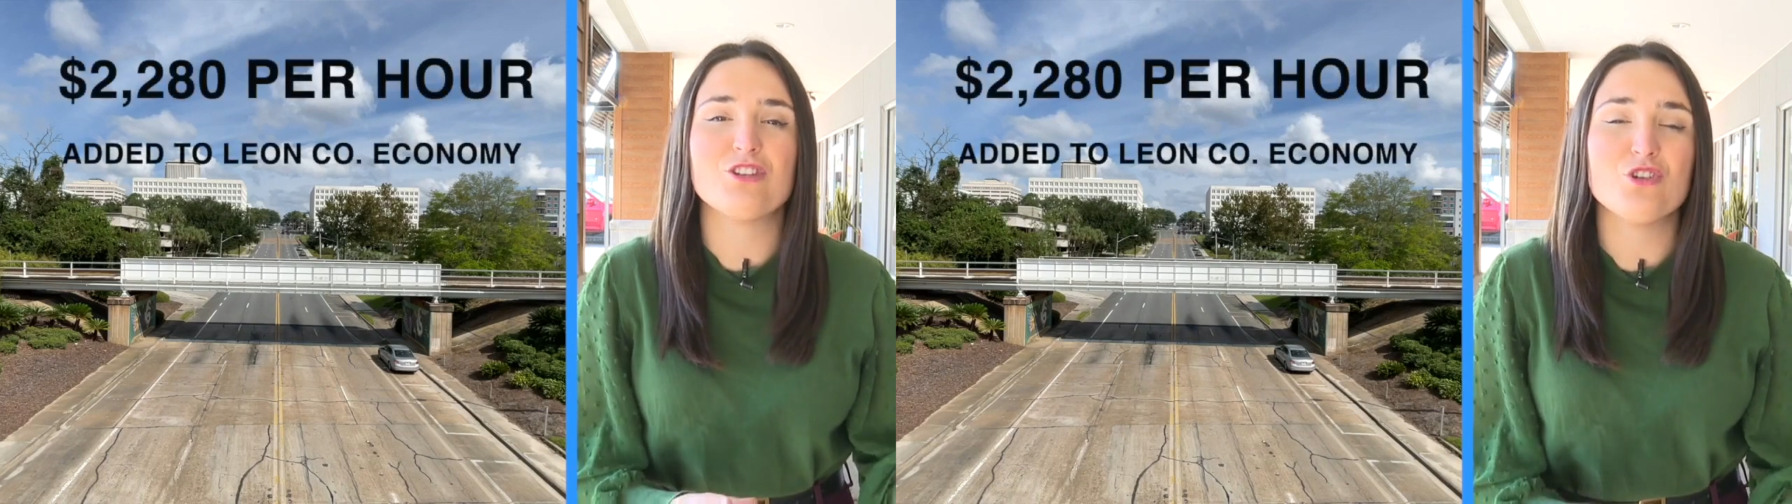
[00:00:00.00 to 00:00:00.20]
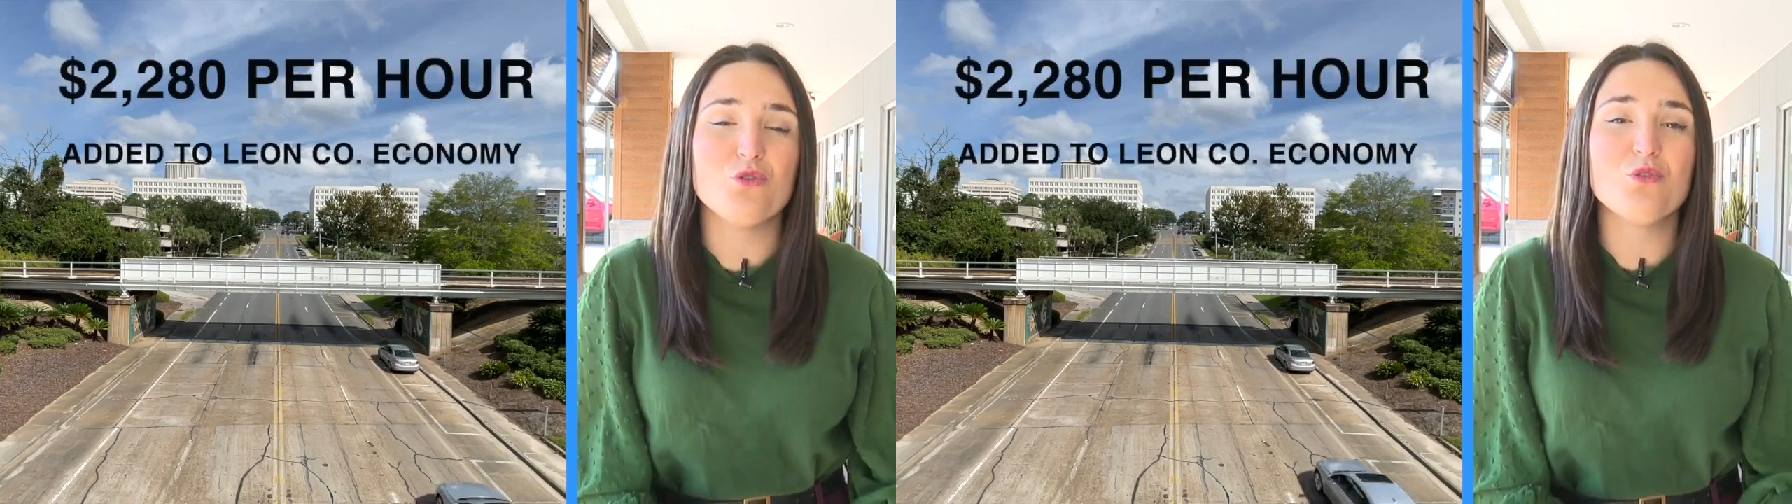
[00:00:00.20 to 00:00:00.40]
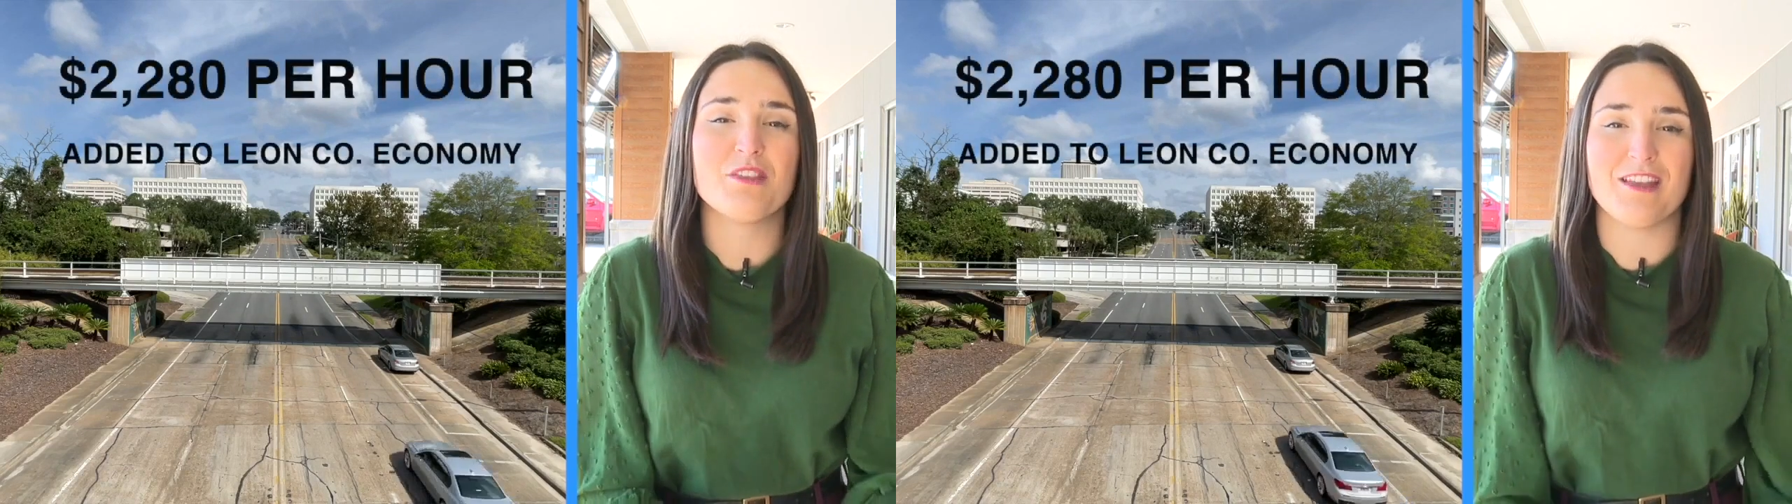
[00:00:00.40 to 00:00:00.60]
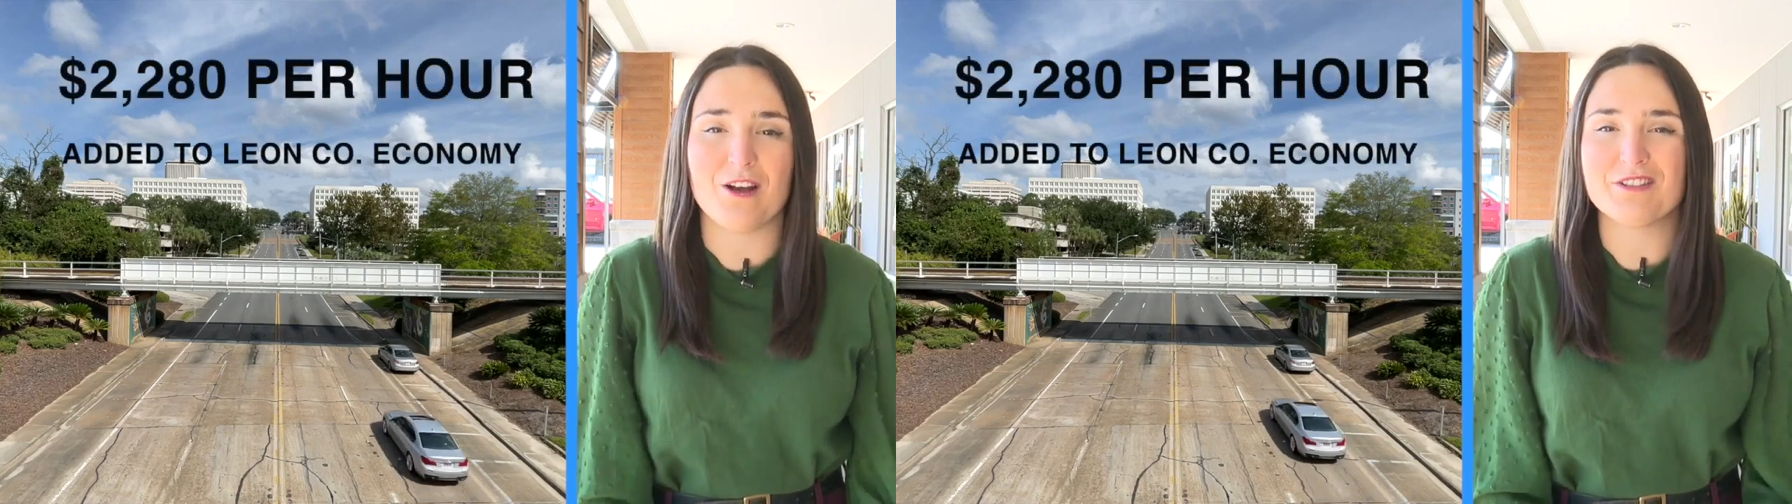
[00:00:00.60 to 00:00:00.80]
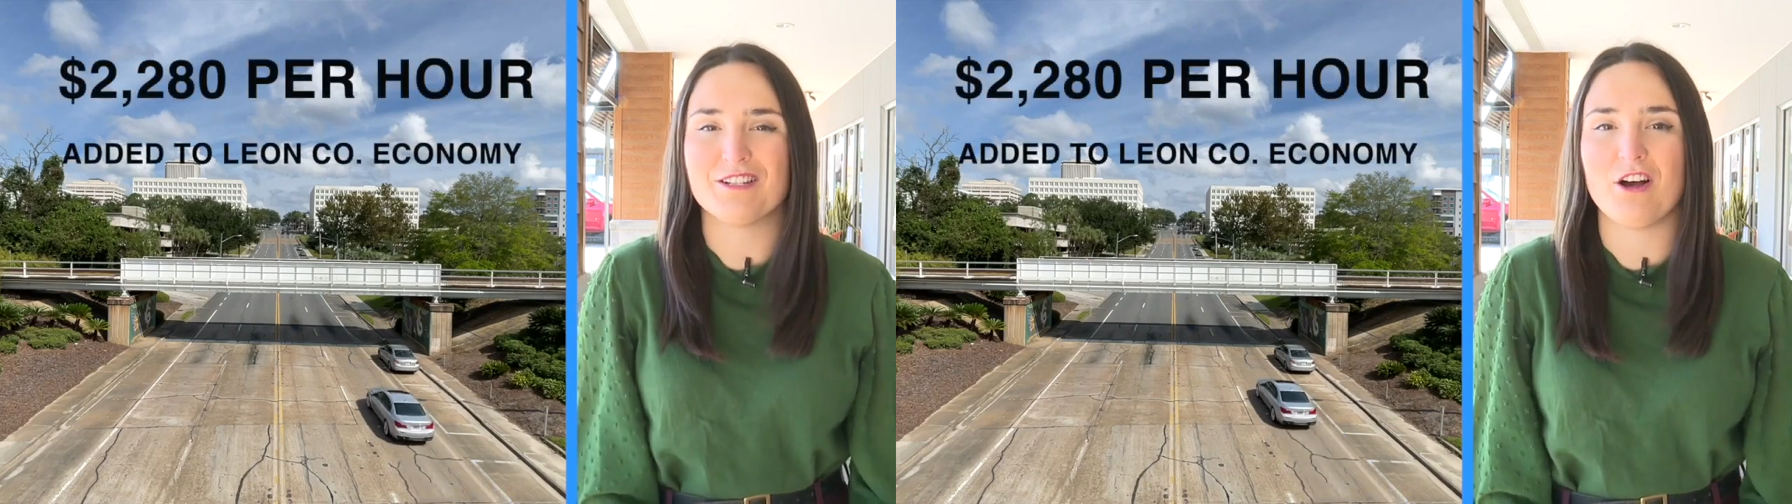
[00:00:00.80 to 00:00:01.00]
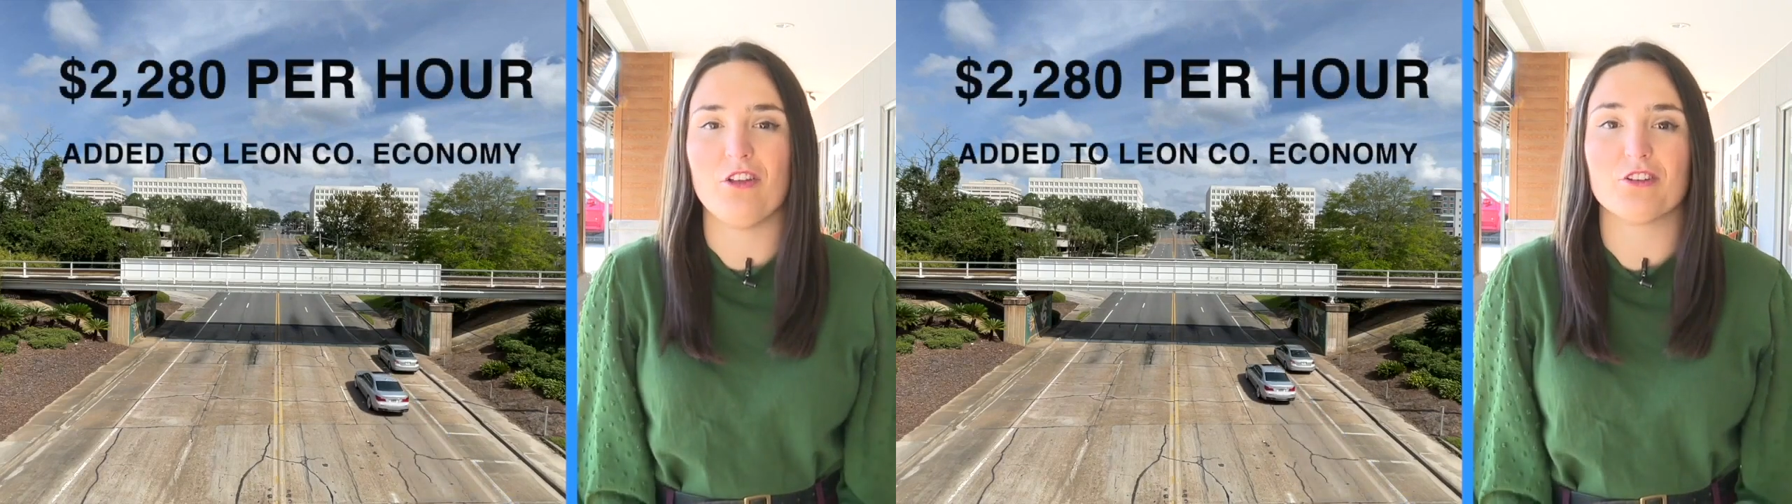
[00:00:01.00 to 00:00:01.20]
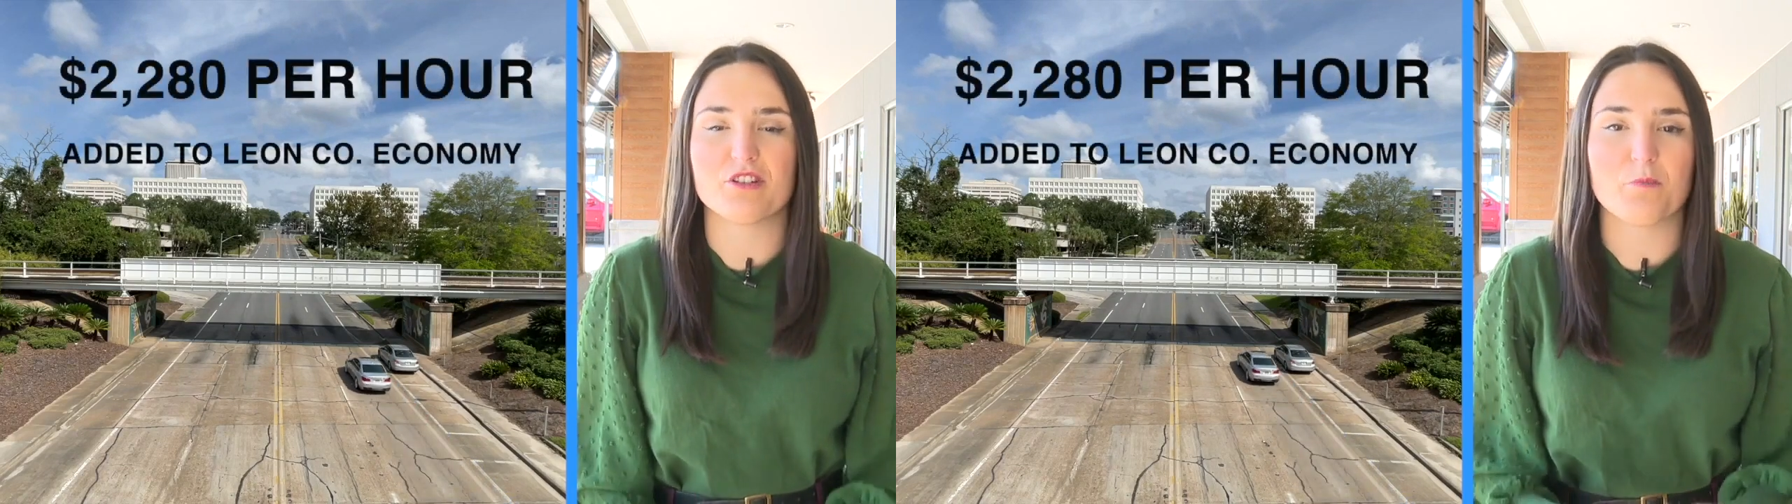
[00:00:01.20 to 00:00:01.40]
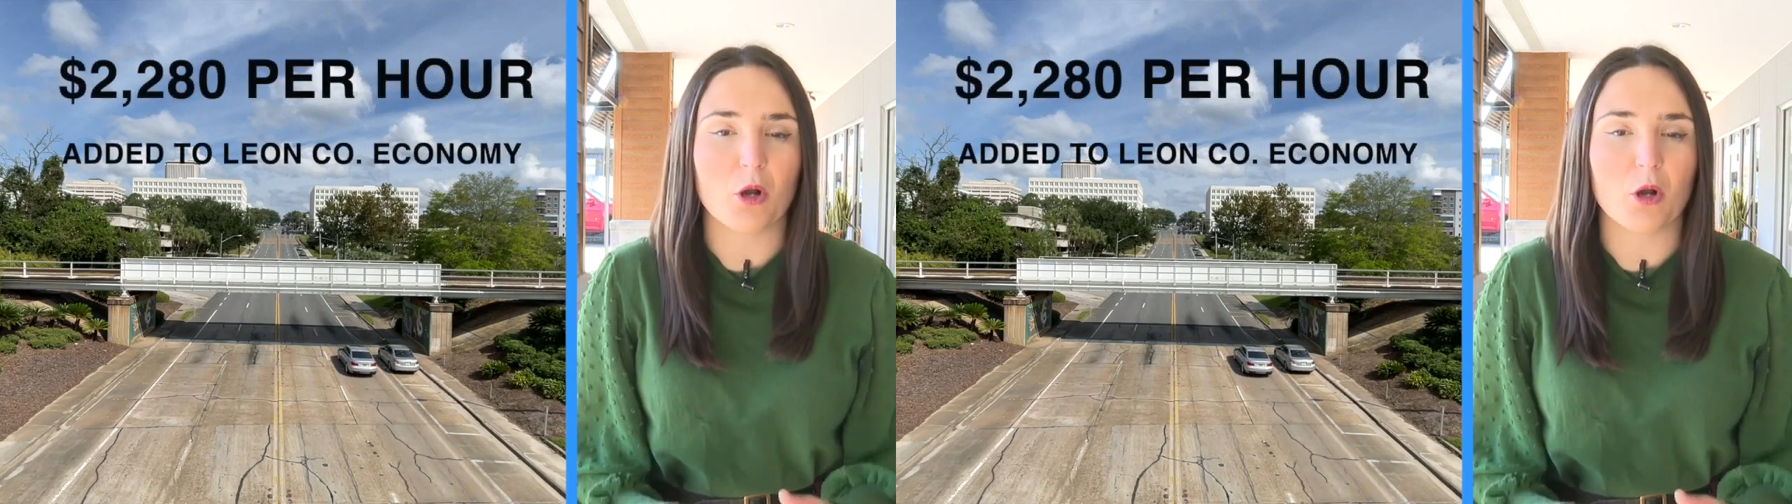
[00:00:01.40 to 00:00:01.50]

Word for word: $2,000